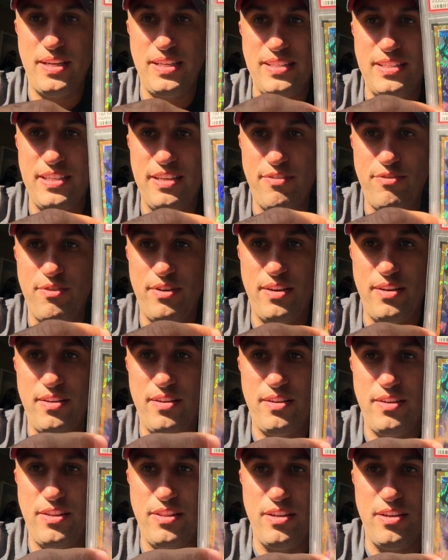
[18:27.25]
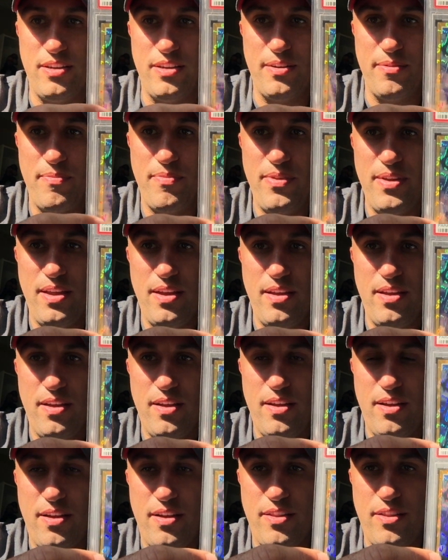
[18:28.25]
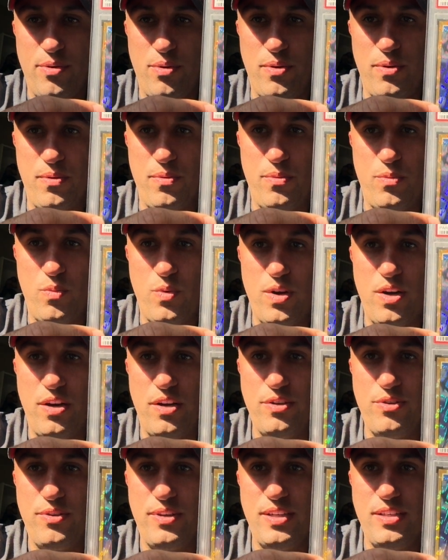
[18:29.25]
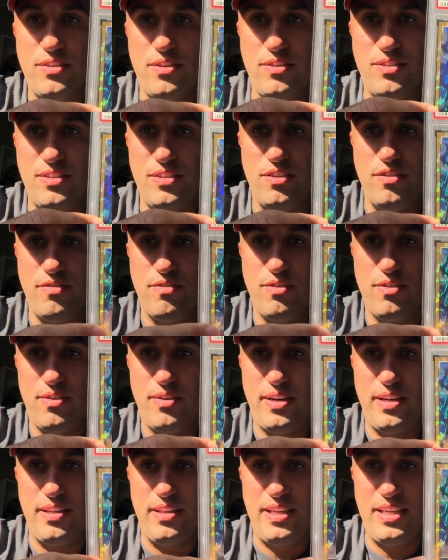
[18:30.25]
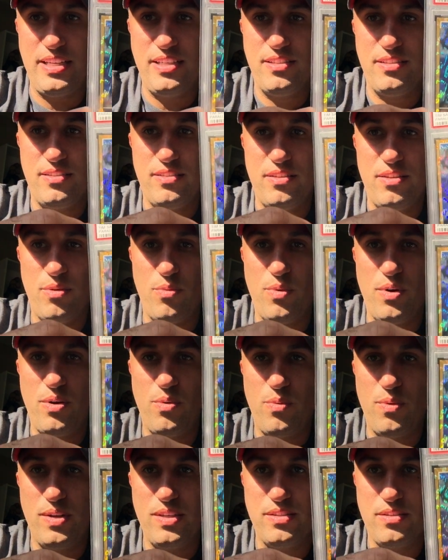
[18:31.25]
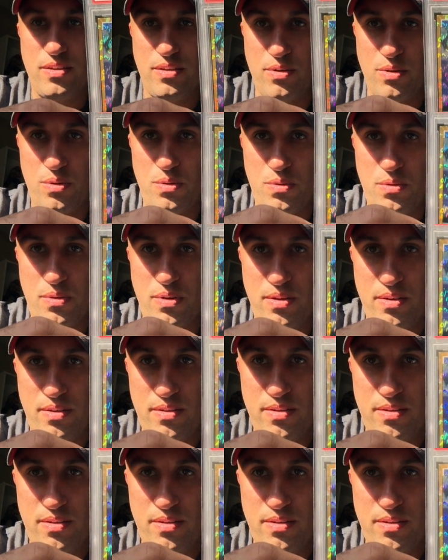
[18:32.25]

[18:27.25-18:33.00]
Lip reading: It's different. The 100s are silver, and the 101s are gold.